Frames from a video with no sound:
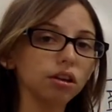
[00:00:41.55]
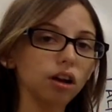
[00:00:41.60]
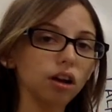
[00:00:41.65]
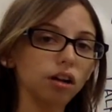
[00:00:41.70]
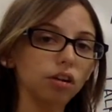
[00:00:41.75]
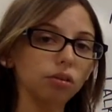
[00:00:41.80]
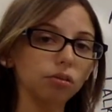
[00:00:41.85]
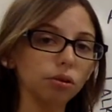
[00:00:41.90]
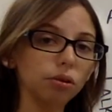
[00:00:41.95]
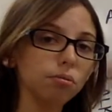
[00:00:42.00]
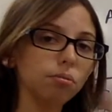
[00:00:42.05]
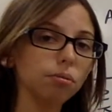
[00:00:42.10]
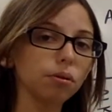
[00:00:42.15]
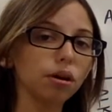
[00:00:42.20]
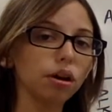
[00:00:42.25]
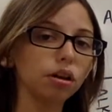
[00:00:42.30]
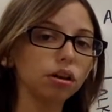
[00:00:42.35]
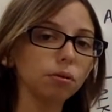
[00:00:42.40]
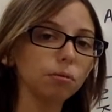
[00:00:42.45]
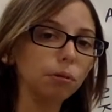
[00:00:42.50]
A group
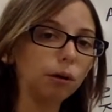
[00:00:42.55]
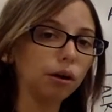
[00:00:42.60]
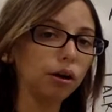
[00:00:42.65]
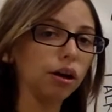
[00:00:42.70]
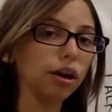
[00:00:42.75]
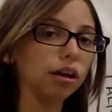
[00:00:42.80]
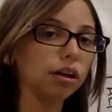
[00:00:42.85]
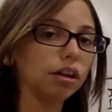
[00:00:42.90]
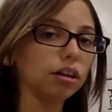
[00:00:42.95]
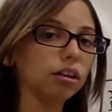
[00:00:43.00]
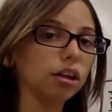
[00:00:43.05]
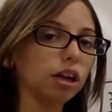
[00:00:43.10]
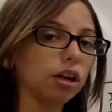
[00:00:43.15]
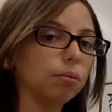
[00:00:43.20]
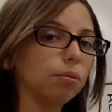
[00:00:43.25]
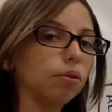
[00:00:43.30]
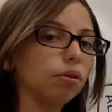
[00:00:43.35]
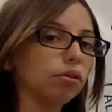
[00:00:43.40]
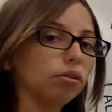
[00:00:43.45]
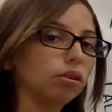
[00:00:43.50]
on the periodic
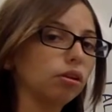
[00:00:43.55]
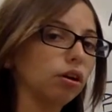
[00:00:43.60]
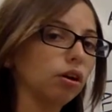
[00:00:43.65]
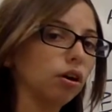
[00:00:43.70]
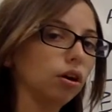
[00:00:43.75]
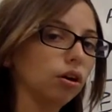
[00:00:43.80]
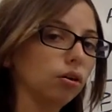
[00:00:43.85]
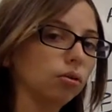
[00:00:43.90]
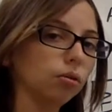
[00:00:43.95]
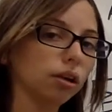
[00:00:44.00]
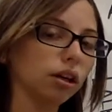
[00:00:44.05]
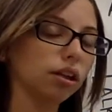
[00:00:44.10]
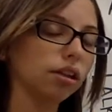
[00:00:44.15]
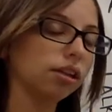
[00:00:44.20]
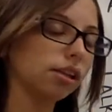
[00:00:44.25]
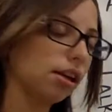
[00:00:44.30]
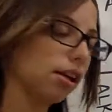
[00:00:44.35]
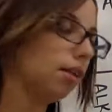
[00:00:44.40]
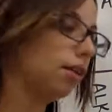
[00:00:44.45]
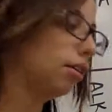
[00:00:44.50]
table. When I
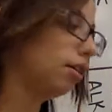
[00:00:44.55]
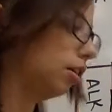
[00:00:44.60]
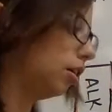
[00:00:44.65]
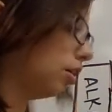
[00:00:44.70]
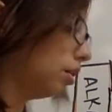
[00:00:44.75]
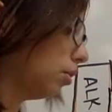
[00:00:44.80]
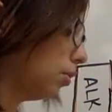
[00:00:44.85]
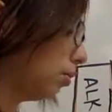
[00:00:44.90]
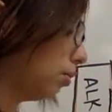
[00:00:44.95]
say,